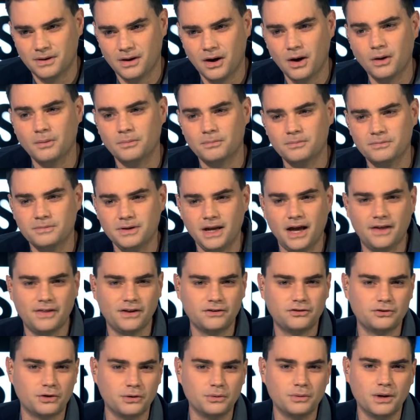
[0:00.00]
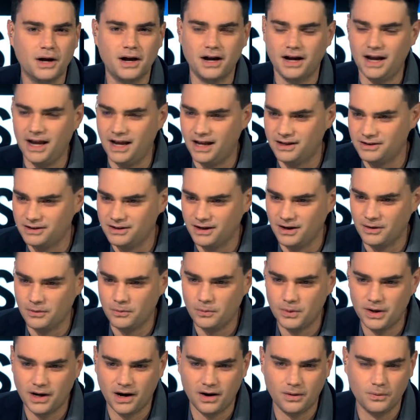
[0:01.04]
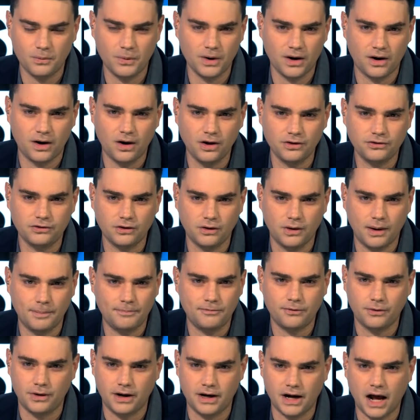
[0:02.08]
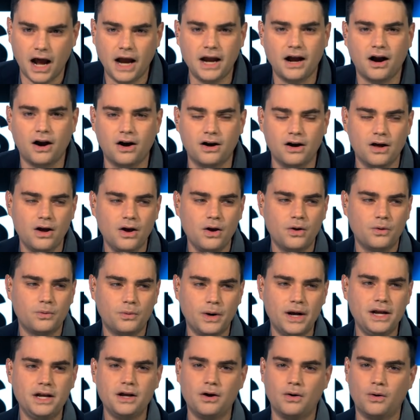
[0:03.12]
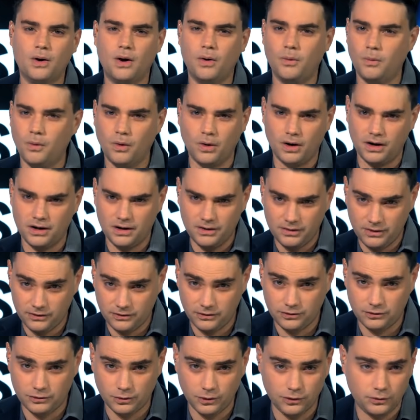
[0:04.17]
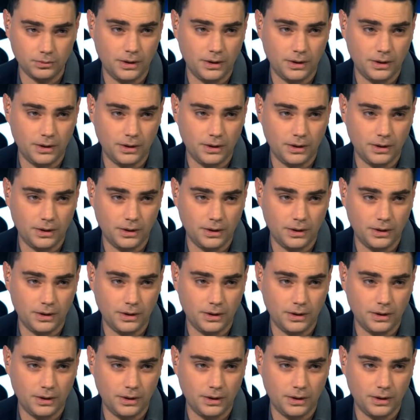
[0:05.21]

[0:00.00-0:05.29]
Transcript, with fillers: Oh, yeah, that's true. Uh, and uh, we, are, we are also up for an iHeart Radio Award. This is true